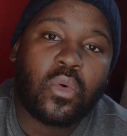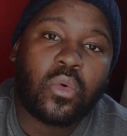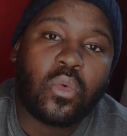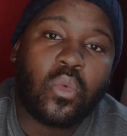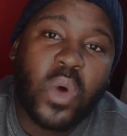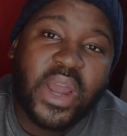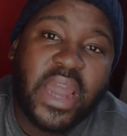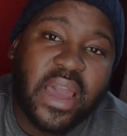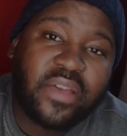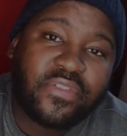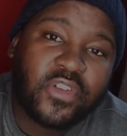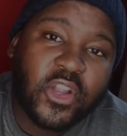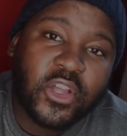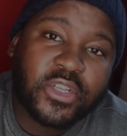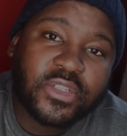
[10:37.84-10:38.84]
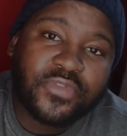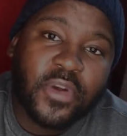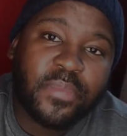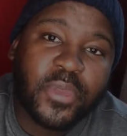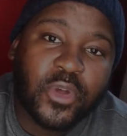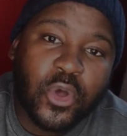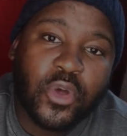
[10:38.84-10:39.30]
What I've learned from
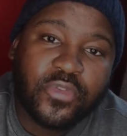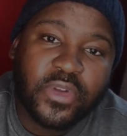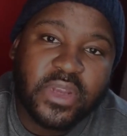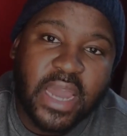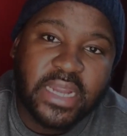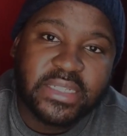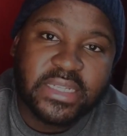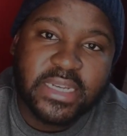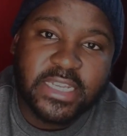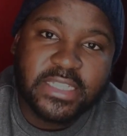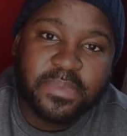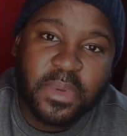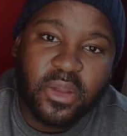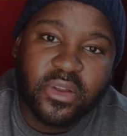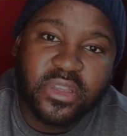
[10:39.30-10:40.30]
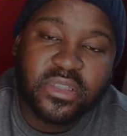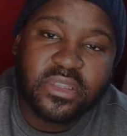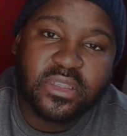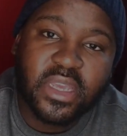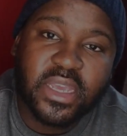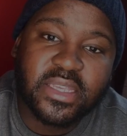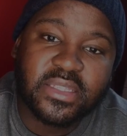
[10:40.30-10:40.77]
the COVID-19 experience
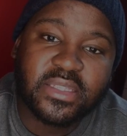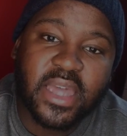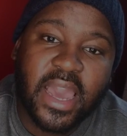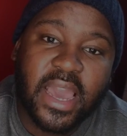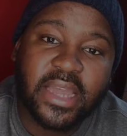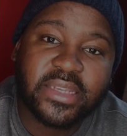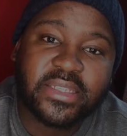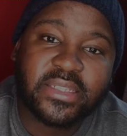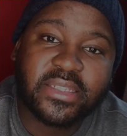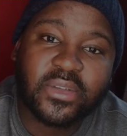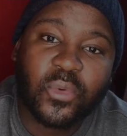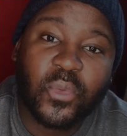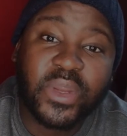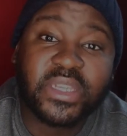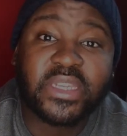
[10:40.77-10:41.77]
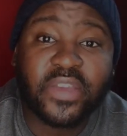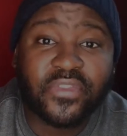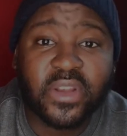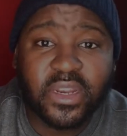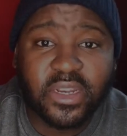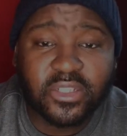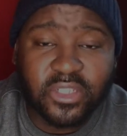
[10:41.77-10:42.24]
is that we
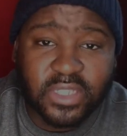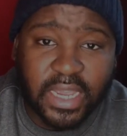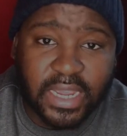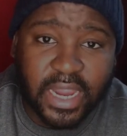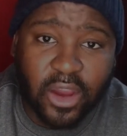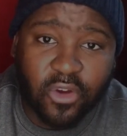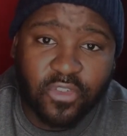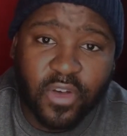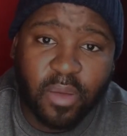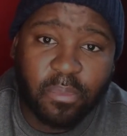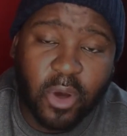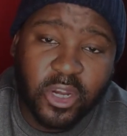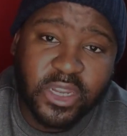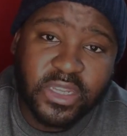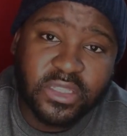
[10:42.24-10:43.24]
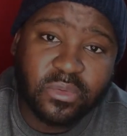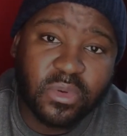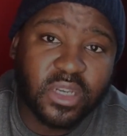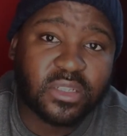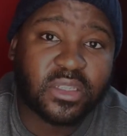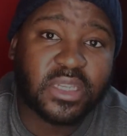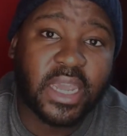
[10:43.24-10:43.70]
definitely need to take care of our bodies, we
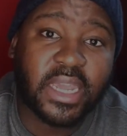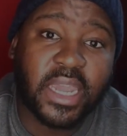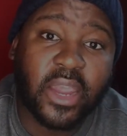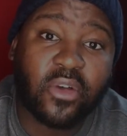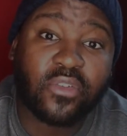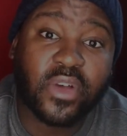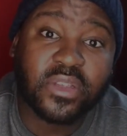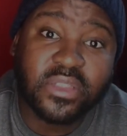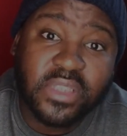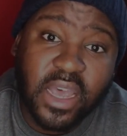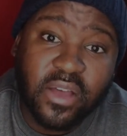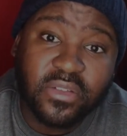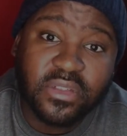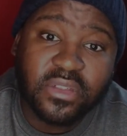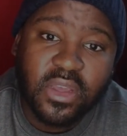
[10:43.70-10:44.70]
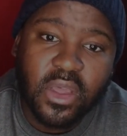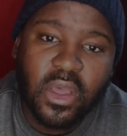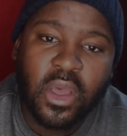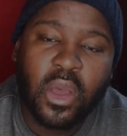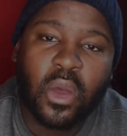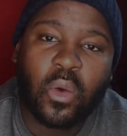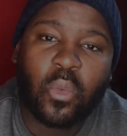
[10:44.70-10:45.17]
need to take care of ourselves,
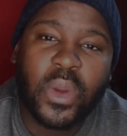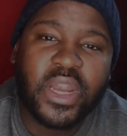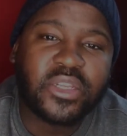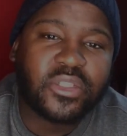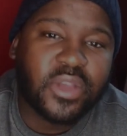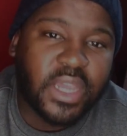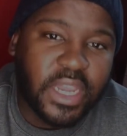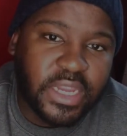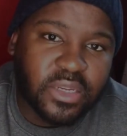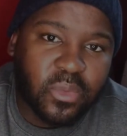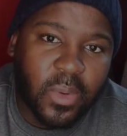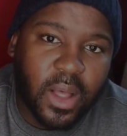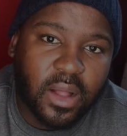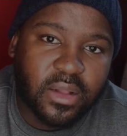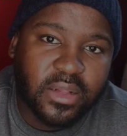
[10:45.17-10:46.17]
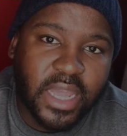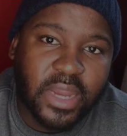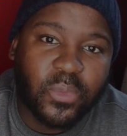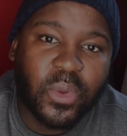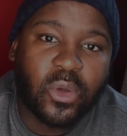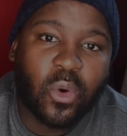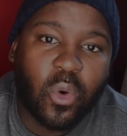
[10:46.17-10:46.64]
we need to eat well, and
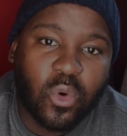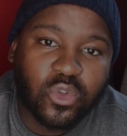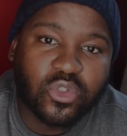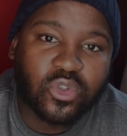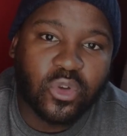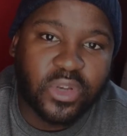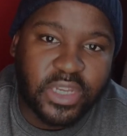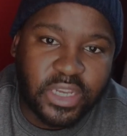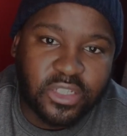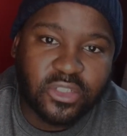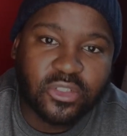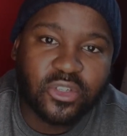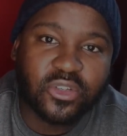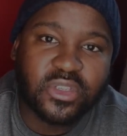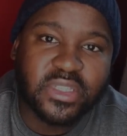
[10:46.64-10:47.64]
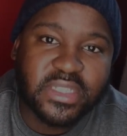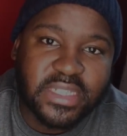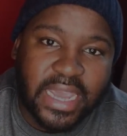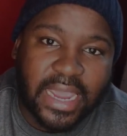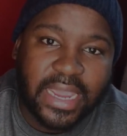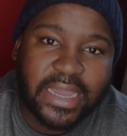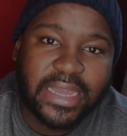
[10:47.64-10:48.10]
we also need to
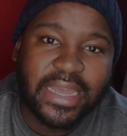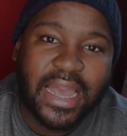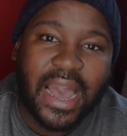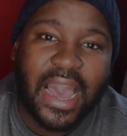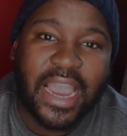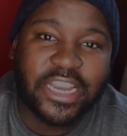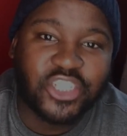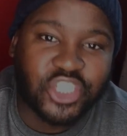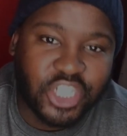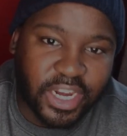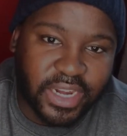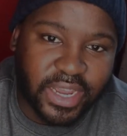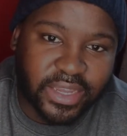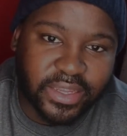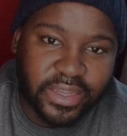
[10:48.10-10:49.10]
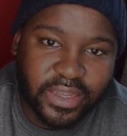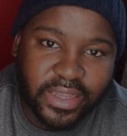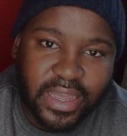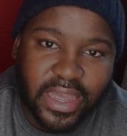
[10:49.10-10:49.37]
stay hygienic.